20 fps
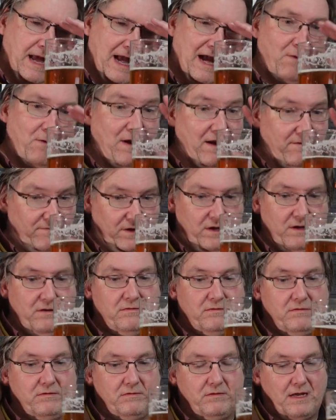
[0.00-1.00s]

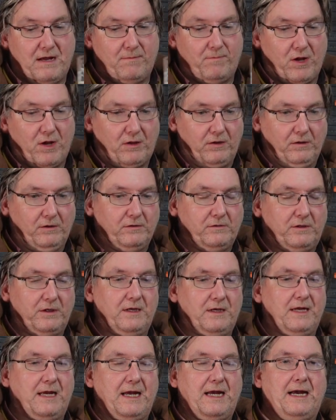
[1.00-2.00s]
However, I bottled,
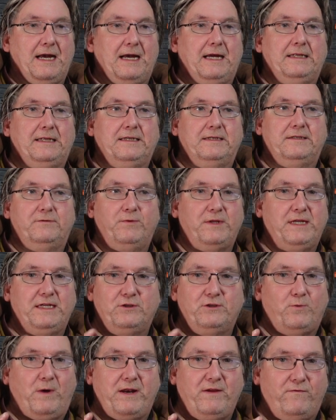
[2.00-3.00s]
and
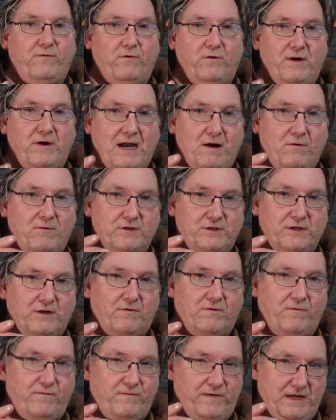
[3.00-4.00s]
within 24 hours, I
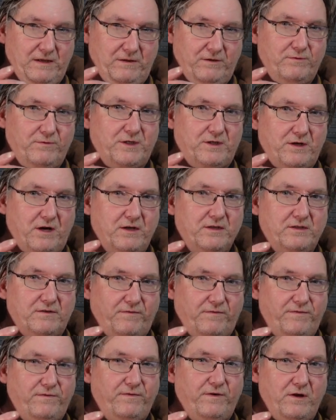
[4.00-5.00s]
could feel it was starting to
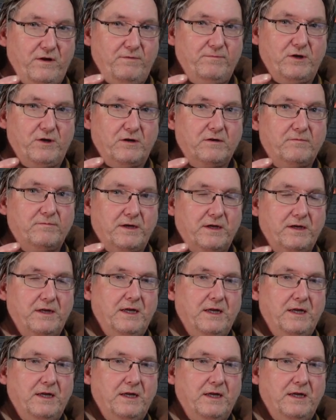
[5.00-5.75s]
firm up,